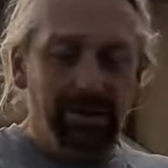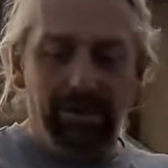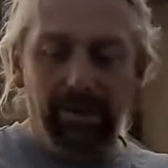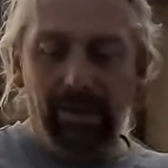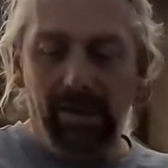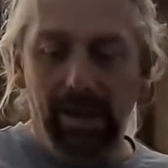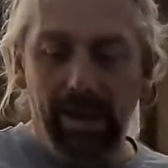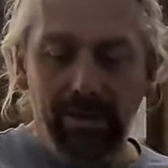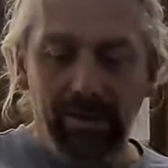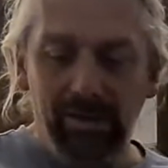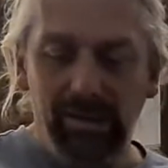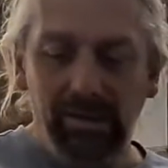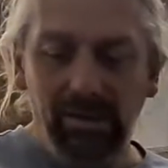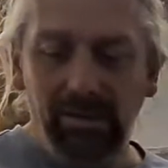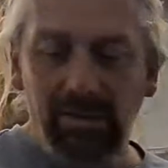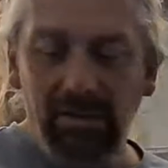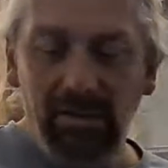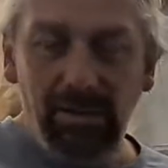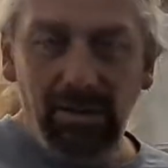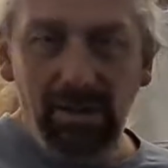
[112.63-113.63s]
of glass,
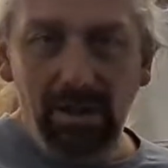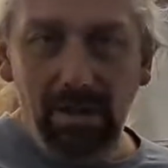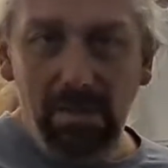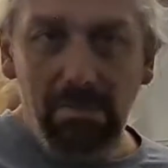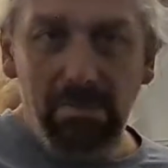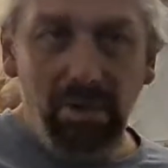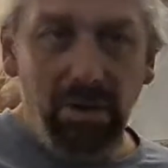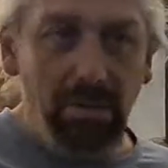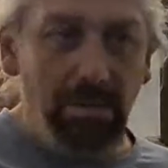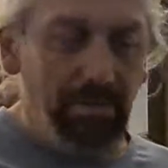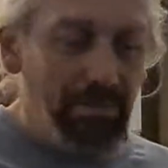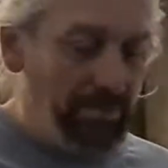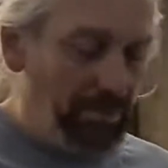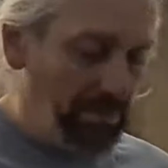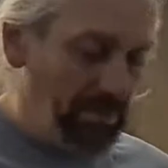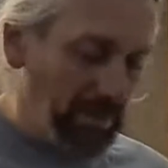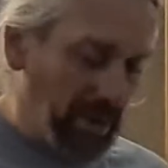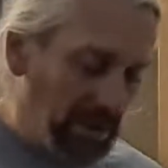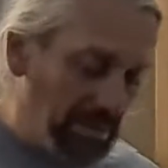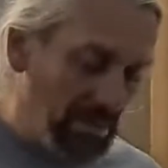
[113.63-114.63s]
but
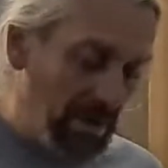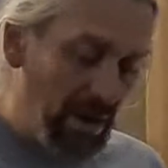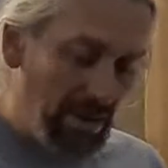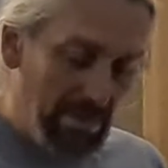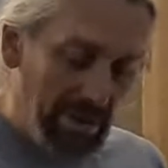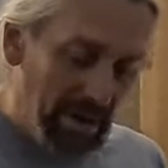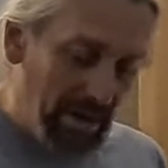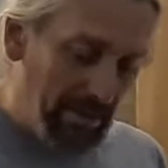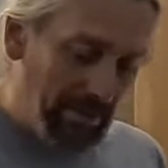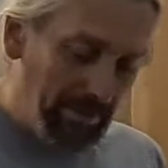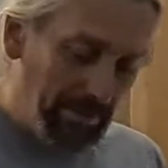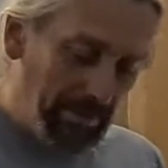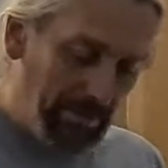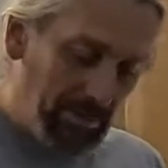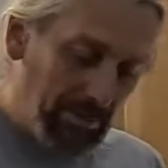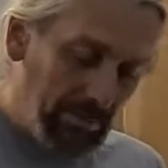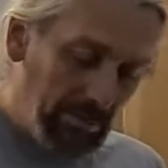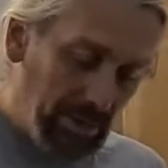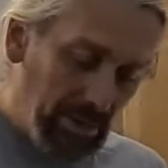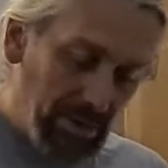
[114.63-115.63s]
it's my beer,
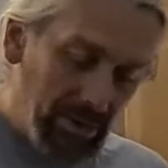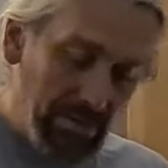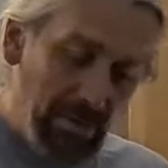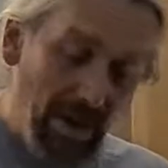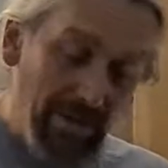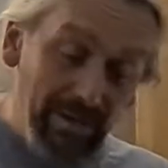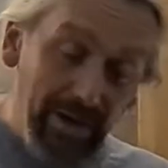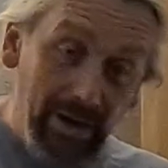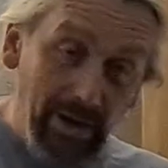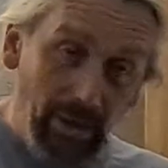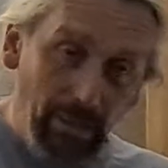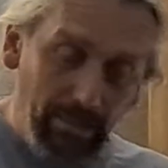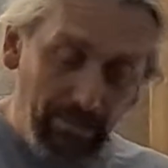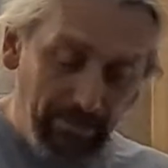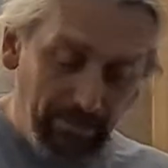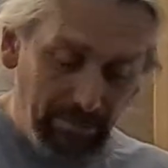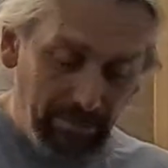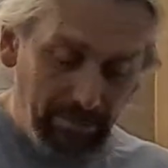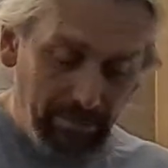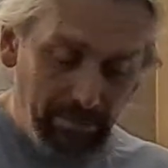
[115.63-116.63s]
it's my video.
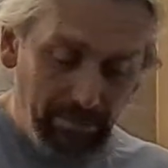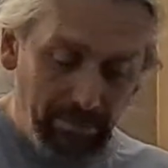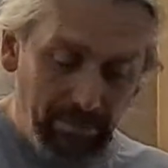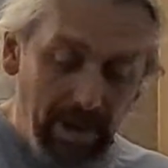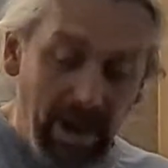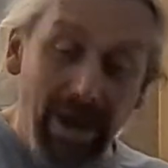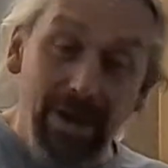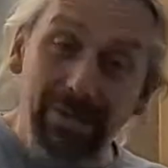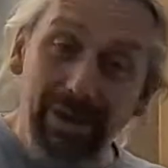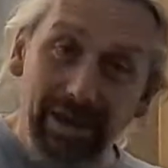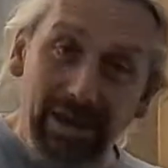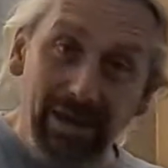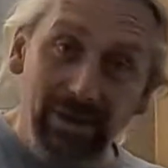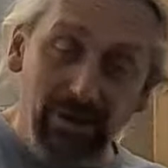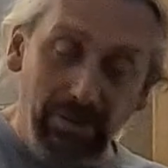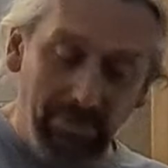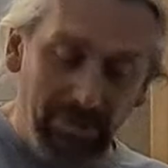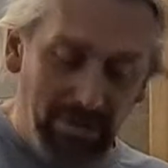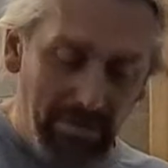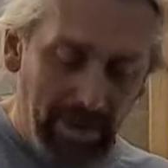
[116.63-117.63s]
I think it's
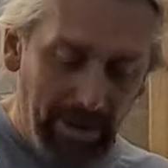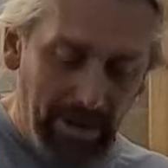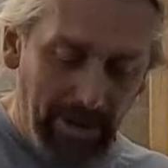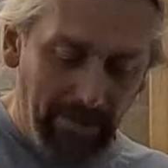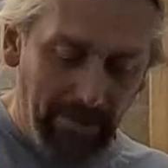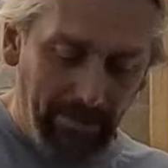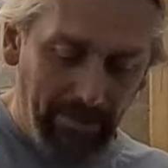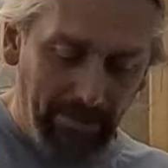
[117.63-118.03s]
up to me.